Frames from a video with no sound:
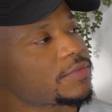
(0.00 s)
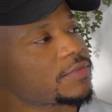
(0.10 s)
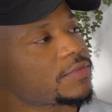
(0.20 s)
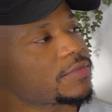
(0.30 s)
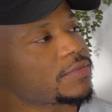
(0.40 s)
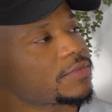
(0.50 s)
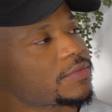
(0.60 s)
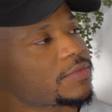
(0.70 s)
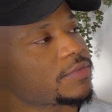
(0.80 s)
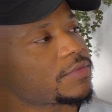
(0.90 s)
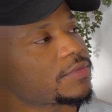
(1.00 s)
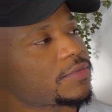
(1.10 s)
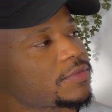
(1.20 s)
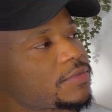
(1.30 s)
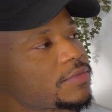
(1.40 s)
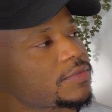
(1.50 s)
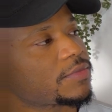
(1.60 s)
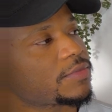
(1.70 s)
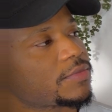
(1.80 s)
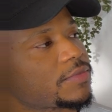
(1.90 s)

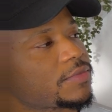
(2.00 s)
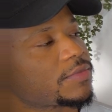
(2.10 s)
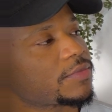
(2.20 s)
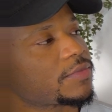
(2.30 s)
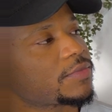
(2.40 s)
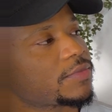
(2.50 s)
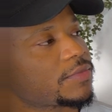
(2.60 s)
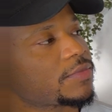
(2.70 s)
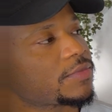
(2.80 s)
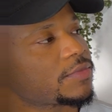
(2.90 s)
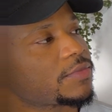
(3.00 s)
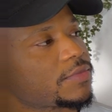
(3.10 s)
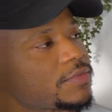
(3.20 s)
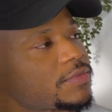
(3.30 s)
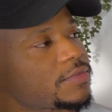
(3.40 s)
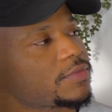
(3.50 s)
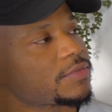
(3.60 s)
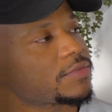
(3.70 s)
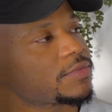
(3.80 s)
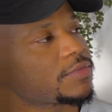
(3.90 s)

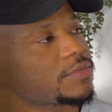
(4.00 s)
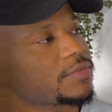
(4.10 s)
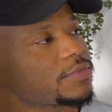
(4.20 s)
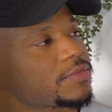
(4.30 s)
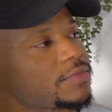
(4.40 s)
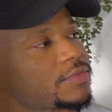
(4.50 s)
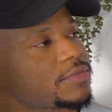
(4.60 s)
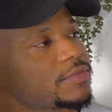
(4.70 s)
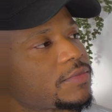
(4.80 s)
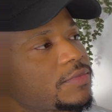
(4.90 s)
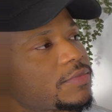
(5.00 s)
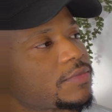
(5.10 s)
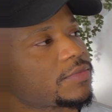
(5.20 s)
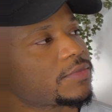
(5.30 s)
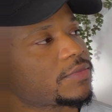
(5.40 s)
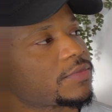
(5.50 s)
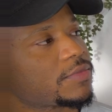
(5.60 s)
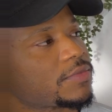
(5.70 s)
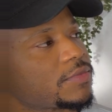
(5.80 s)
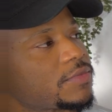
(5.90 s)
No words are spoken by the person on screen.